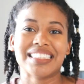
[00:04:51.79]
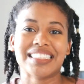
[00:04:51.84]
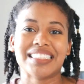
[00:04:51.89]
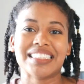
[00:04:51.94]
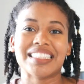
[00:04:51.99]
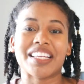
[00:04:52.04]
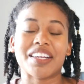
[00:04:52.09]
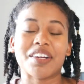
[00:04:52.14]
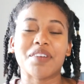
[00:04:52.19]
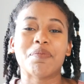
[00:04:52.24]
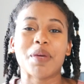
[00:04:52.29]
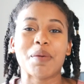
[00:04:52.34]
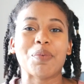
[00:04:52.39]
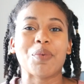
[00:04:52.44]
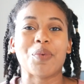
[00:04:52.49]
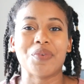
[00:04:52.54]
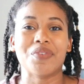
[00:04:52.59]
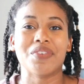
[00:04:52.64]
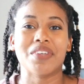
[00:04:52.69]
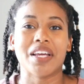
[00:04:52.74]
there are
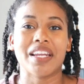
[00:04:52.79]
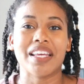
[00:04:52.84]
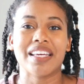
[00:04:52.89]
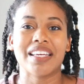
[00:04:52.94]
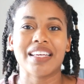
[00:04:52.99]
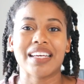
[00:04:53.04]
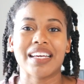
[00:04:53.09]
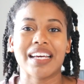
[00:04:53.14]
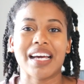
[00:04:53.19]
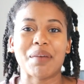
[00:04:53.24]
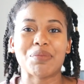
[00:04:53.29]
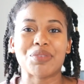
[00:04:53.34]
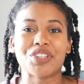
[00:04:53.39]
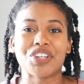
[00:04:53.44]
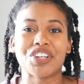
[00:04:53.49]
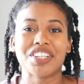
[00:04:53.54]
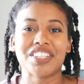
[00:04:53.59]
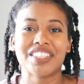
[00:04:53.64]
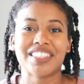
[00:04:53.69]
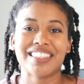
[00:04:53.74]
people who've done it, I'm
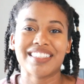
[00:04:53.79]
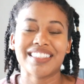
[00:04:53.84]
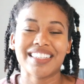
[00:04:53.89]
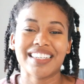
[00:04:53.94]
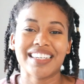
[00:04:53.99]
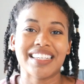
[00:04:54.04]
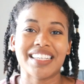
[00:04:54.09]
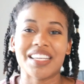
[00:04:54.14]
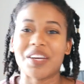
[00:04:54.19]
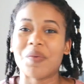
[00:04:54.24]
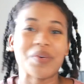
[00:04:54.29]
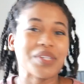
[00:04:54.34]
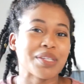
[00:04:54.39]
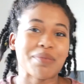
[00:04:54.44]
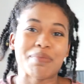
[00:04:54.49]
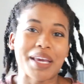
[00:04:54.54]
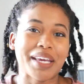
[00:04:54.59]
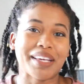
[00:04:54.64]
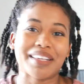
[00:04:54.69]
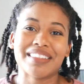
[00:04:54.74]
sure. It
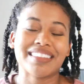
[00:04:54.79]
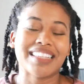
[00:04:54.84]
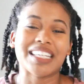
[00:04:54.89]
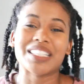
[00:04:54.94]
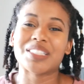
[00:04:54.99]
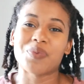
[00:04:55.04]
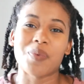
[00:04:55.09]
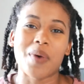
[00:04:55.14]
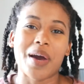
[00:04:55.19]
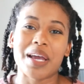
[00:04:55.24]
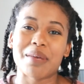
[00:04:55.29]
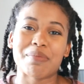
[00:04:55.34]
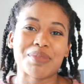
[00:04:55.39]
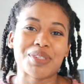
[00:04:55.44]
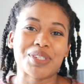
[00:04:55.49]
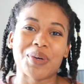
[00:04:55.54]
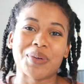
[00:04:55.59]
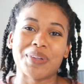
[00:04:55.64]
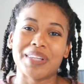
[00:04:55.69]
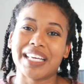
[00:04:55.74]
wasn't me, that's why I'm
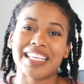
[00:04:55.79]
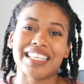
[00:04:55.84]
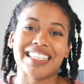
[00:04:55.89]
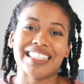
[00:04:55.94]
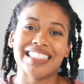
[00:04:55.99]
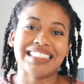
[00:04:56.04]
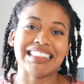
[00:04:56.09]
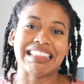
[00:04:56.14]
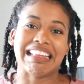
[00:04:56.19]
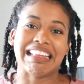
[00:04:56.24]
so like,